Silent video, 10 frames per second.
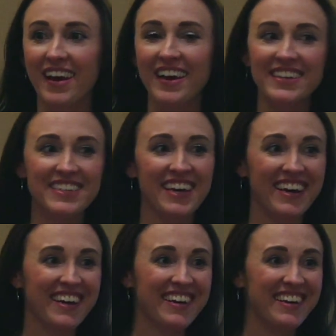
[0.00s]
And
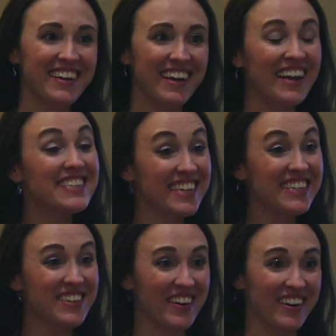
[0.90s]
I sent
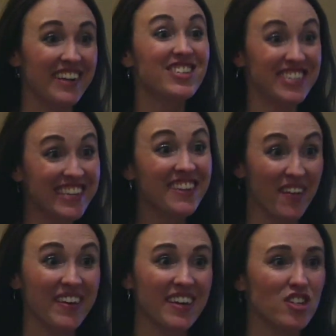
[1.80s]
it to her, and she did
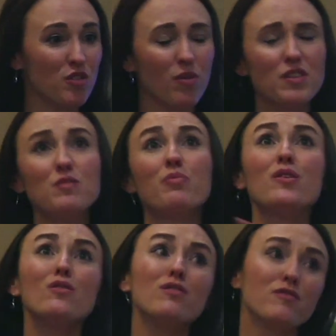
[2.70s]
love it. And she wrote this
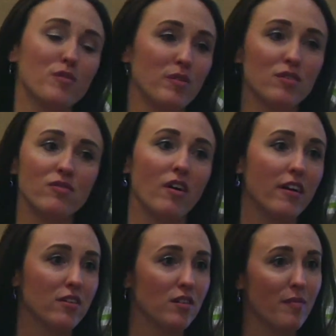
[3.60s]
beautiful, beautiful
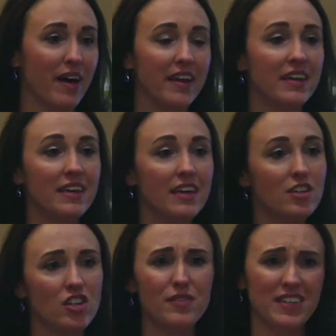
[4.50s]
article about it.
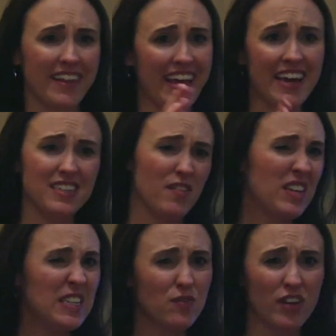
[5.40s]
She even did like
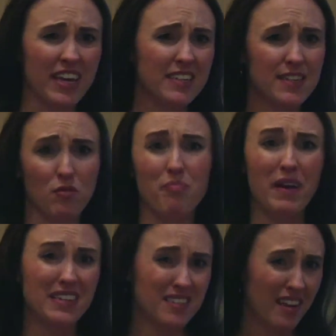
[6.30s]
activities for kids that were
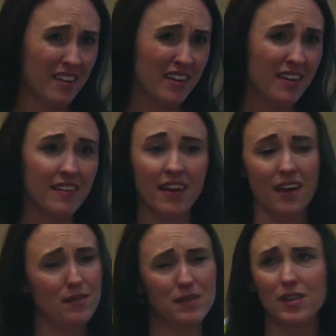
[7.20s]
based on it.
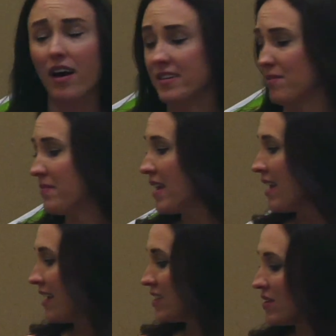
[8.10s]
Like, it was awesome.
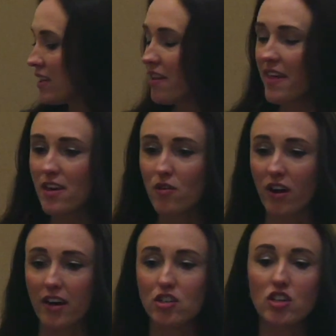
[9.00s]
So I said a thank you
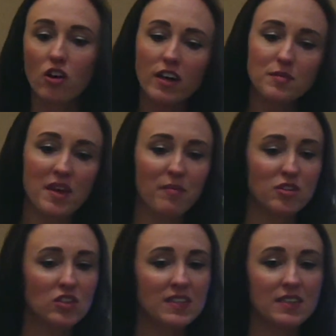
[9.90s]
card, and she calls me up
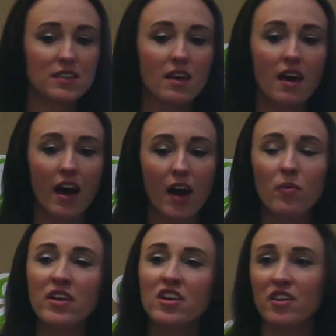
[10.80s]
and she says, I
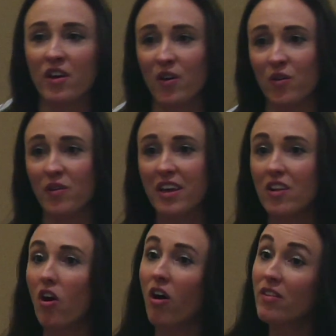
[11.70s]
want you to know,
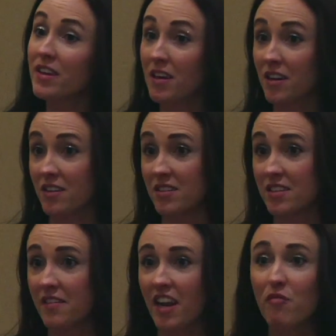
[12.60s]
in all the
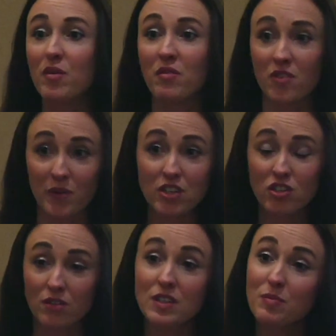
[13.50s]
years that I've been reviewing
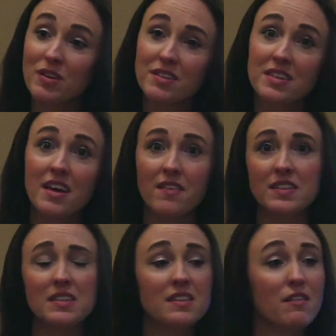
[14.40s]
children's books,
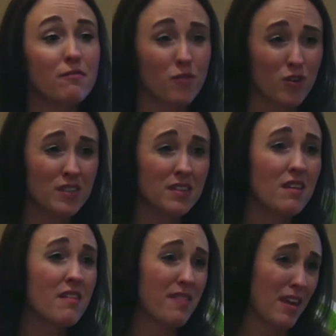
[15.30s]
this is the first
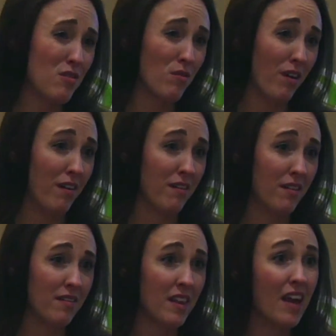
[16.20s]
thank you card
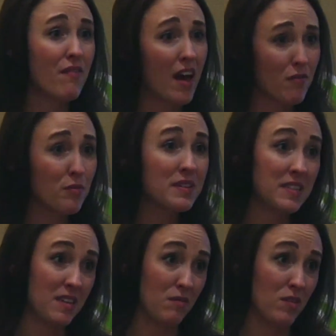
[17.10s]
that I've ever
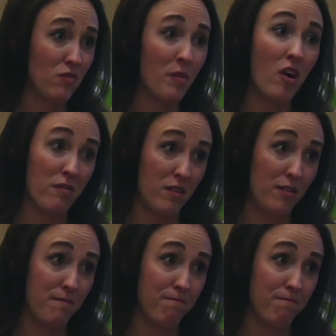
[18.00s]
received from an author.